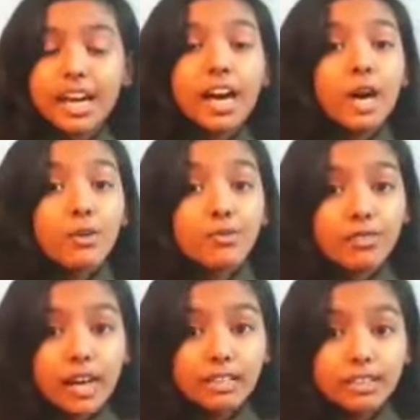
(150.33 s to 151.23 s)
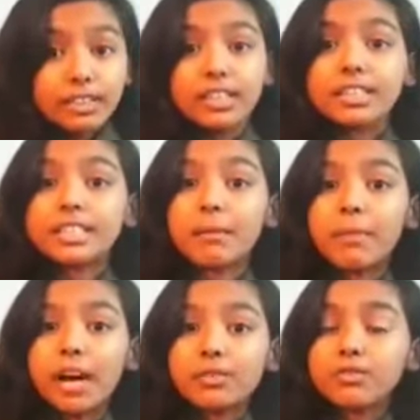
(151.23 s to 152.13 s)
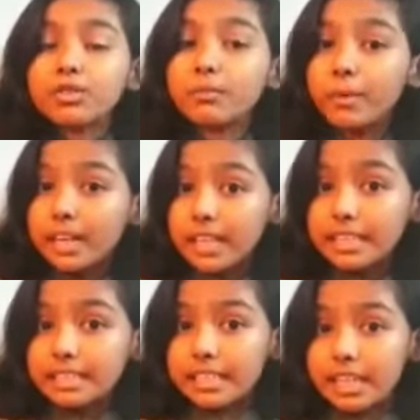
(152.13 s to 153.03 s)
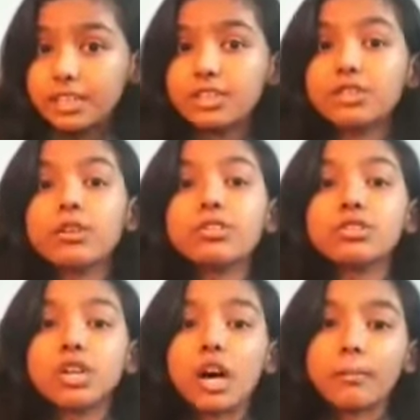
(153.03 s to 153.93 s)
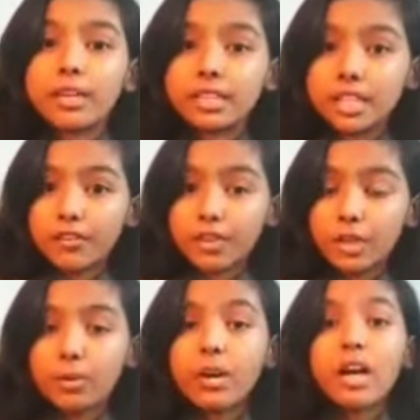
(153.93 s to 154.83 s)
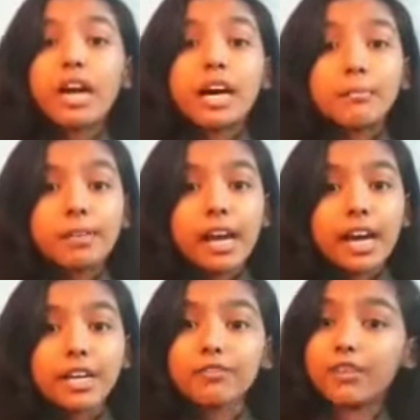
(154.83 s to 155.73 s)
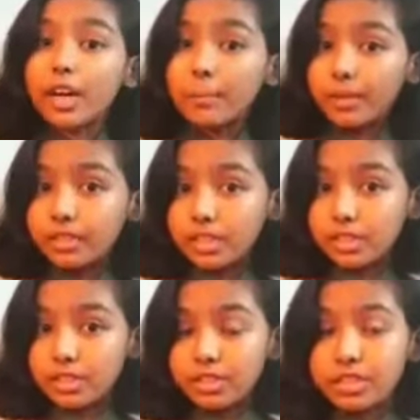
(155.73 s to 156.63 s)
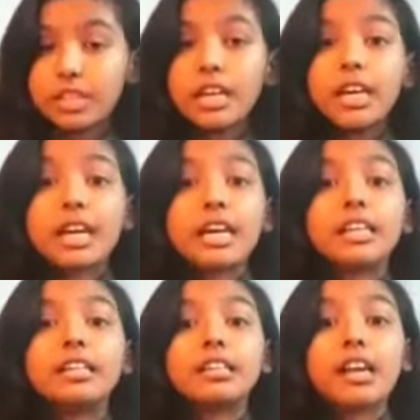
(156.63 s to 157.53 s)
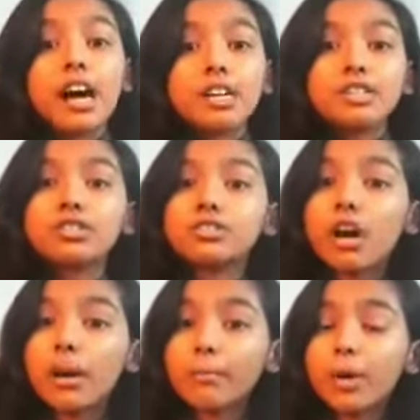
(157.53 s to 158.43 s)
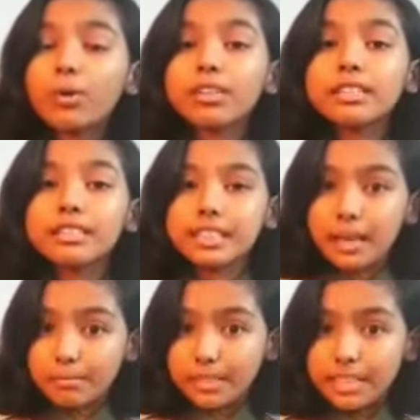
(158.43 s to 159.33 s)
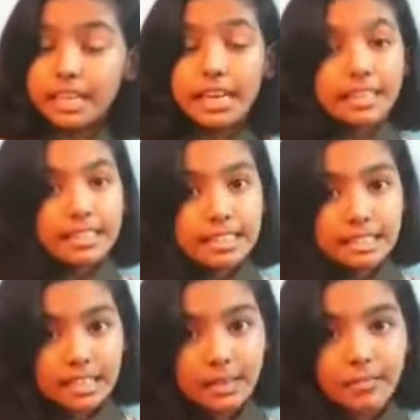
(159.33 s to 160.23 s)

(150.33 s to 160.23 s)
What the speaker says: A father is about to bring his son to a job interview, applying for a position in a large stockbroker's company in the city.